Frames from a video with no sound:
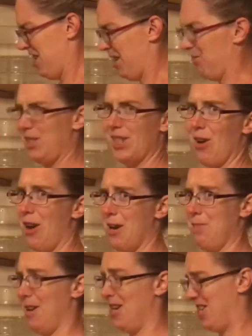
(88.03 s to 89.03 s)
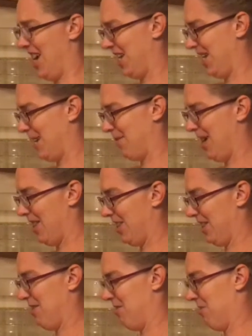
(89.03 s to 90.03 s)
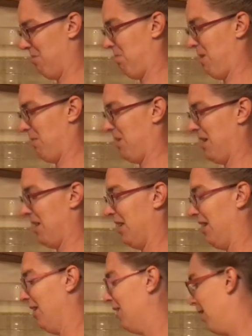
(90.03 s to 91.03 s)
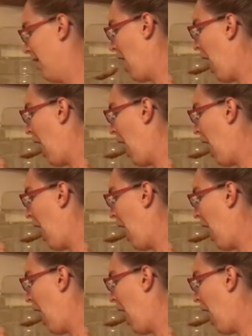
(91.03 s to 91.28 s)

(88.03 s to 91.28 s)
I'm so unapologetic about this whole pumpkin thing, aren't I?